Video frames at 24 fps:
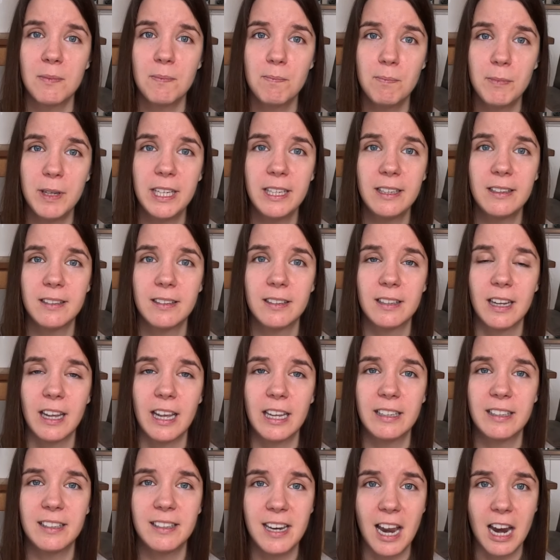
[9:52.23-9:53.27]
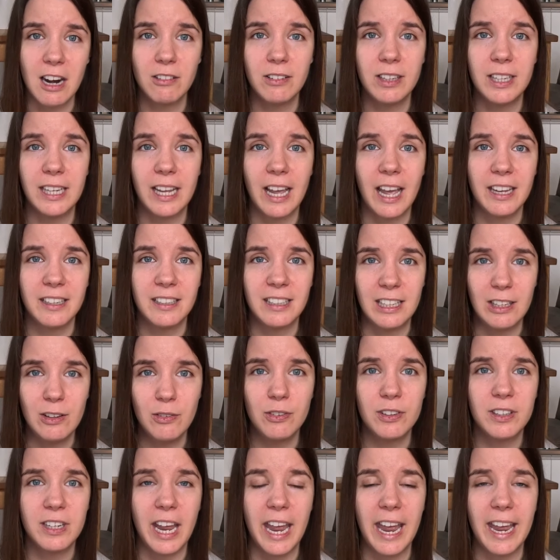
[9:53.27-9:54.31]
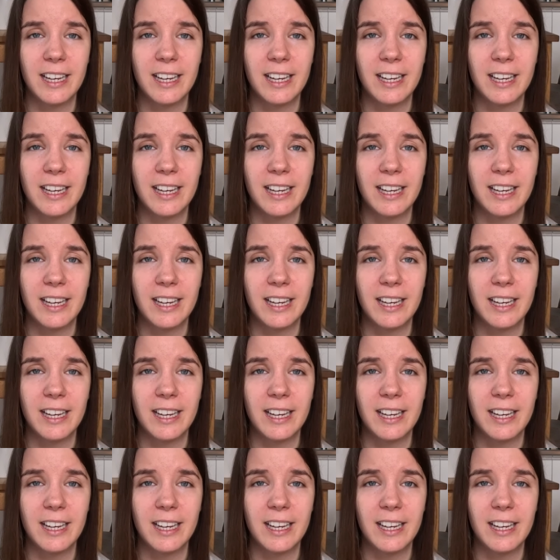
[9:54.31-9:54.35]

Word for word: meat and dairy and even